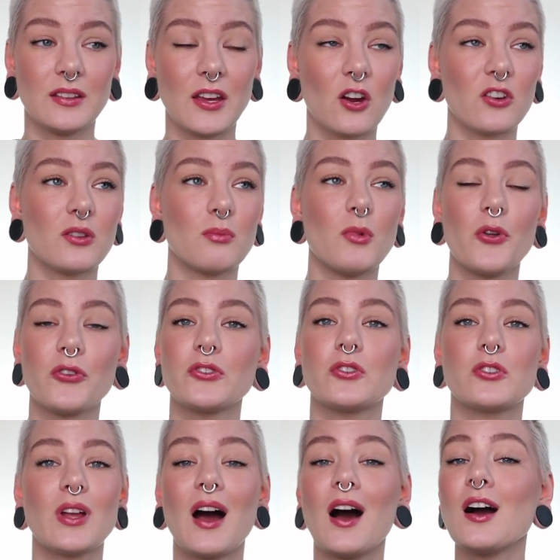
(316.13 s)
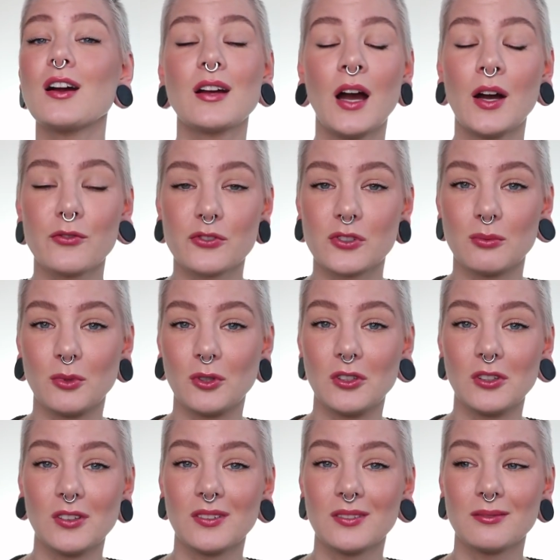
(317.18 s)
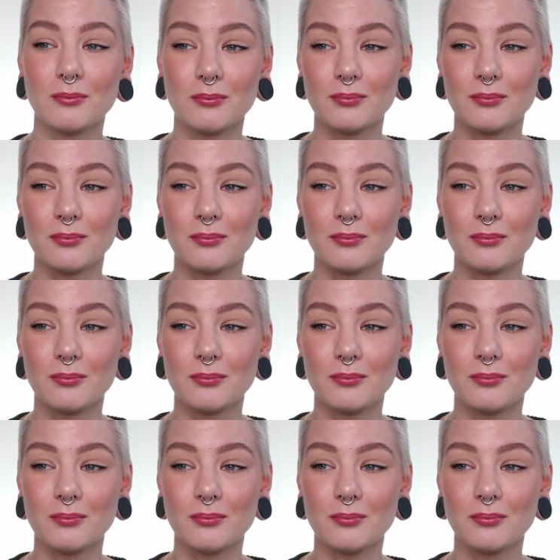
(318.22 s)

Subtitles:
they are the most uncomfortable